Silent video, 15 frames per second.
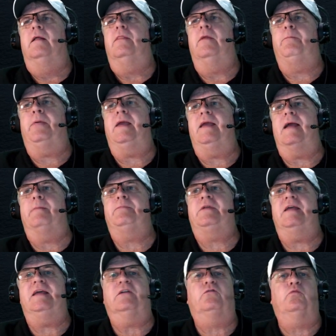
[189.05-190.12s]
The
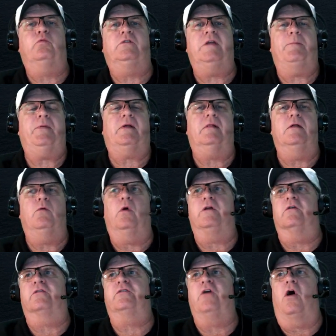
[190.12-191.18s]
PMT is typically what
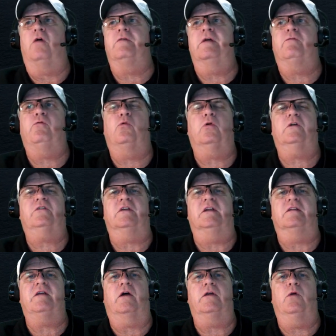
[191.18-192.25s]
you're solving for. It's going
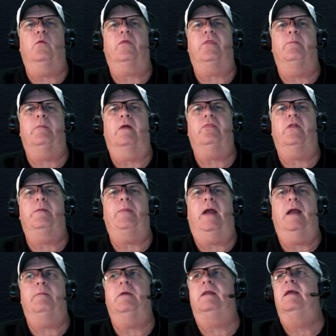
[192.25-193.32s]
to tell you what the monthly
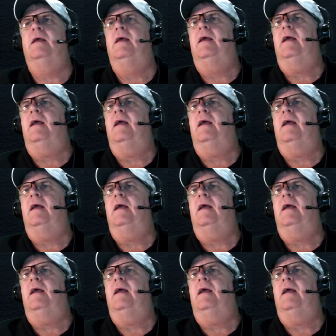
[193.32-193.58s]
payment.